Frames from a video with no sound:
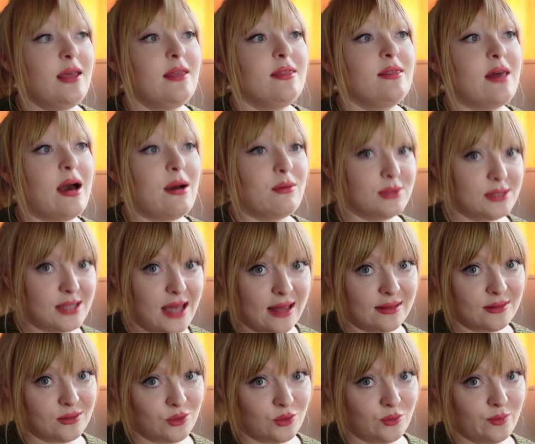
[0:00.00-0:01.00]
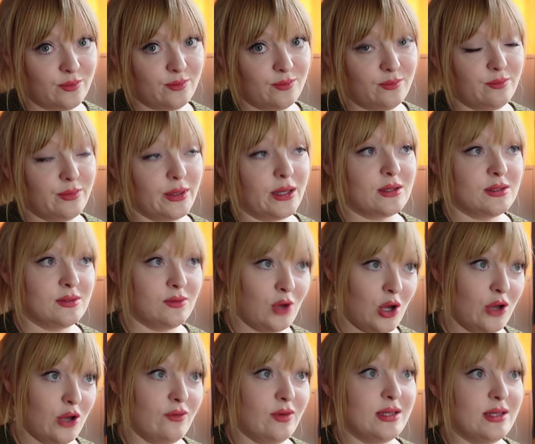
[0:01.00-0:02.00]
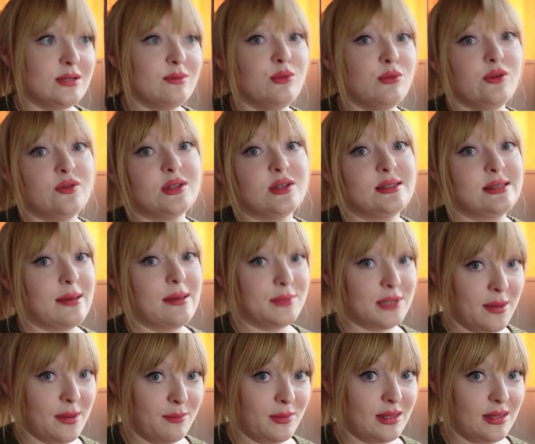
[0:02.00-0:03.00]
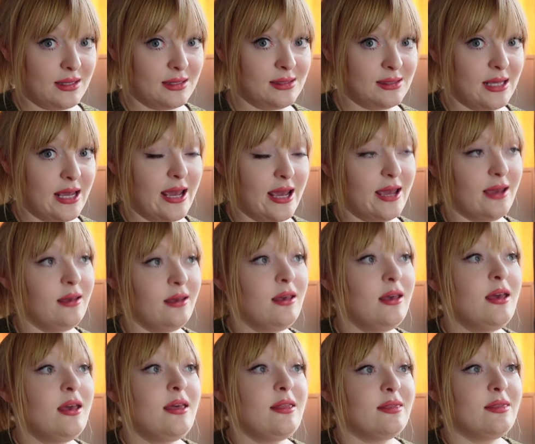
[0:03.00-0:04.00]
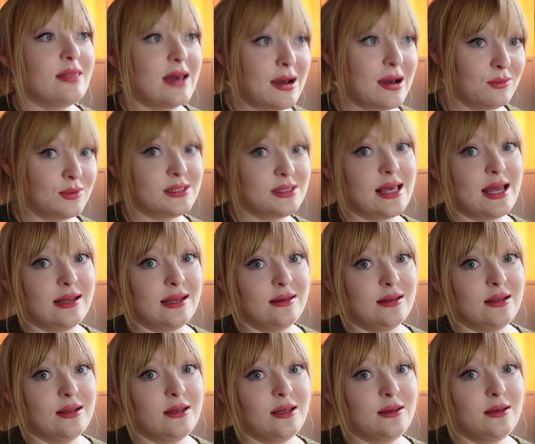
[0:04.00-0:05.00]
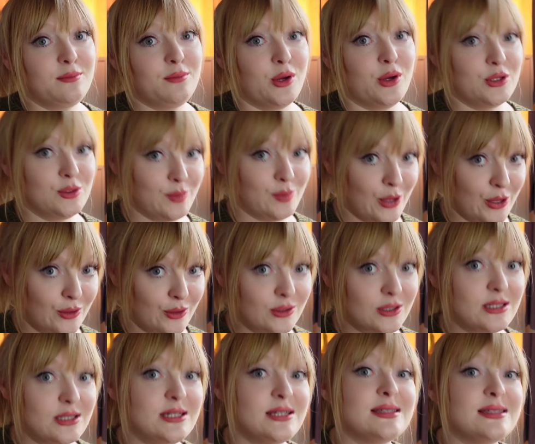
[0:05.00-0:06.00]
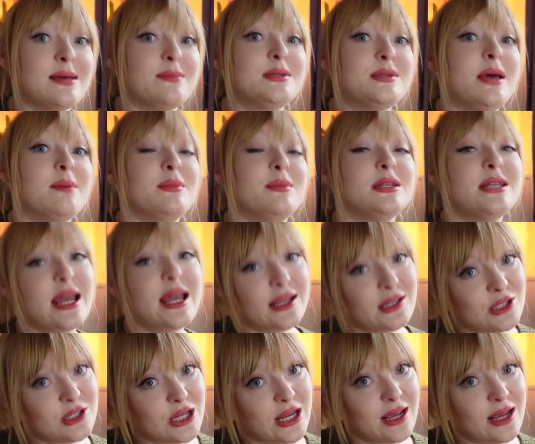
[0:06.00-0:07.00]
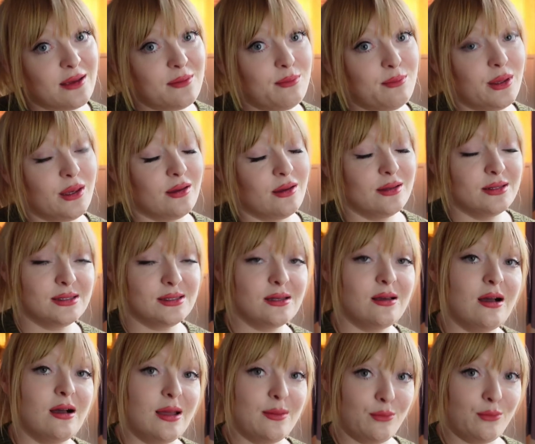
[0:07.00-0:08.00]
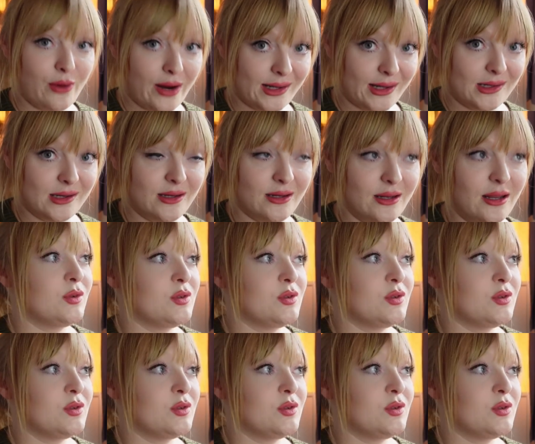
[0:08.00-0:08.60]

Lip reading: That was cancelled because of COVID and moved to September this year. That was then postponed to September next year because I'm pregnant.